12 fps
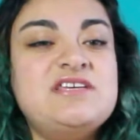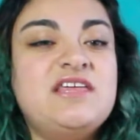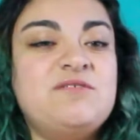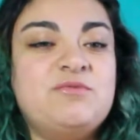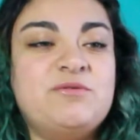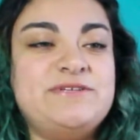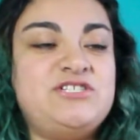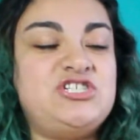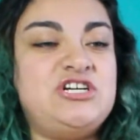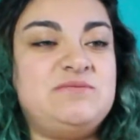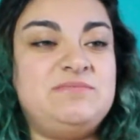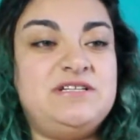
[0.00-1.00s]
to say like more
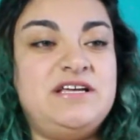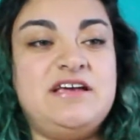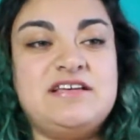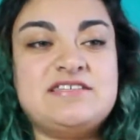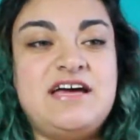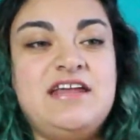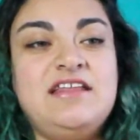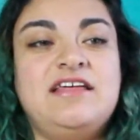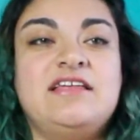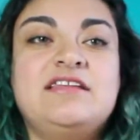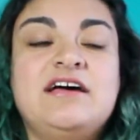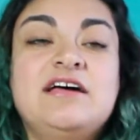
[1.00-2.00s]
mature, but like it's kind of
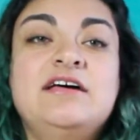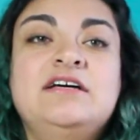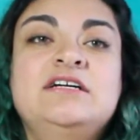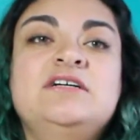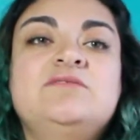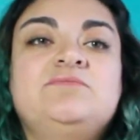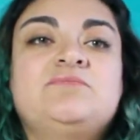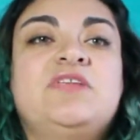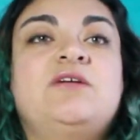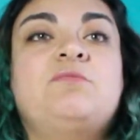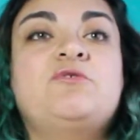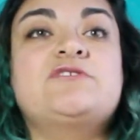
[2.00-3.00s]
like that
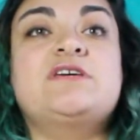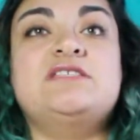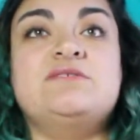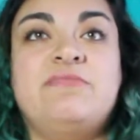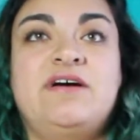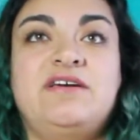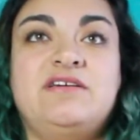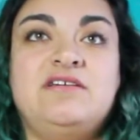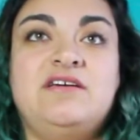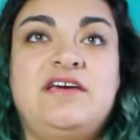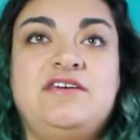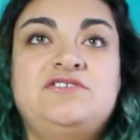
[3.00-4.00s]
than most kids of my
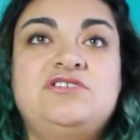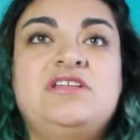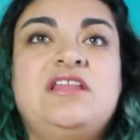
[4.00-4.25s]
age.